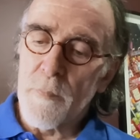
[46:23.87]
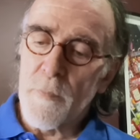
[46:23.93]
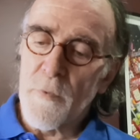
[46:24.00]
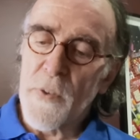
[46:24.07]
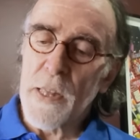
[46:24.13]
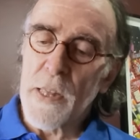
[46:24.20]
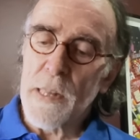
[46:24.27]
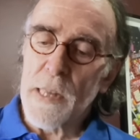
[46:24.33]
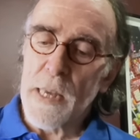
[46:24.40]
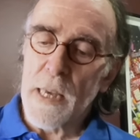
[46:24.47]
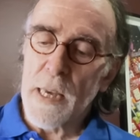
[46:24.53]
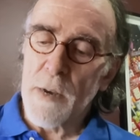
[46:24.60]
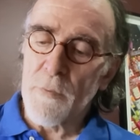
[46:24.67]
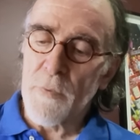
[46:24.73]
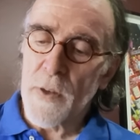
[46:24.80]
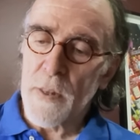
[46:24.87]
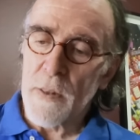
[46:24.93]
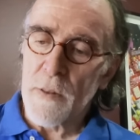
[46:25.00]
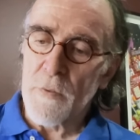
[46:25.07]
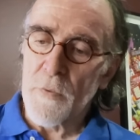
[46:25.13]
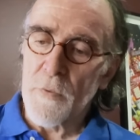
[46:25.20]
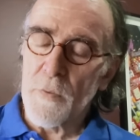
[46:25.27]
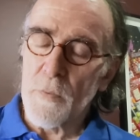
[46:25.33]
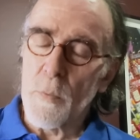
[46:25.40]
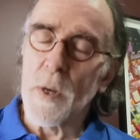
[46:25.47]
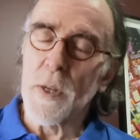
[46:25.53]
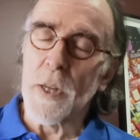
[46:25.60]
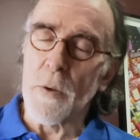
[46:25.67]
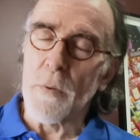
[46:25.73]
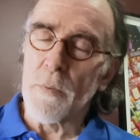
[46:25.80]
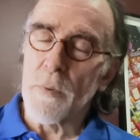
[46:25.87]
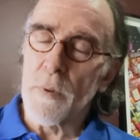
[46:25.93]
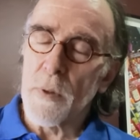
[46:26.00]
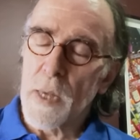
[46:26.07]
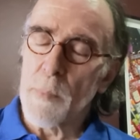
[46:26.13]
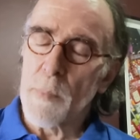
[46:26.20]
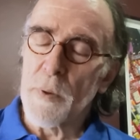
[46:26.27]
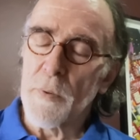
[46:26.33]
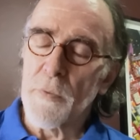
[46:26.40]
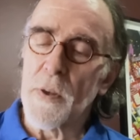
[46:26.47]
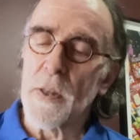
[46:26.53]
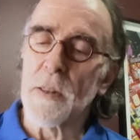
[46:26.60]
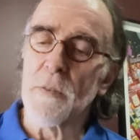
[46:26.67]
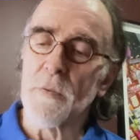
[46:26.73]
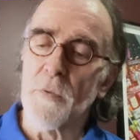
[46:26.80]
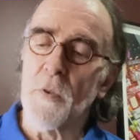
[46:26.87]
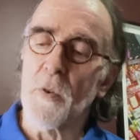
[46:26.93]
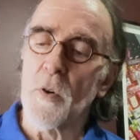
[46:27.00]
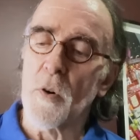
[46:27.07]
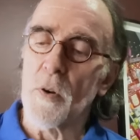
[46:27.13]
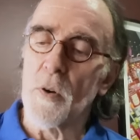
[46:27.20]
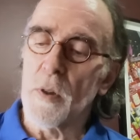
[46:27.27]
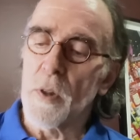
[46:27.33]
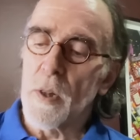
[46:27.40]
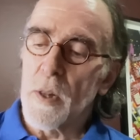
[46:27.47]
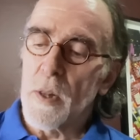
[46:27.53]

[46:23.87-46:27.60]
fixed income funds, well, a couple of funds for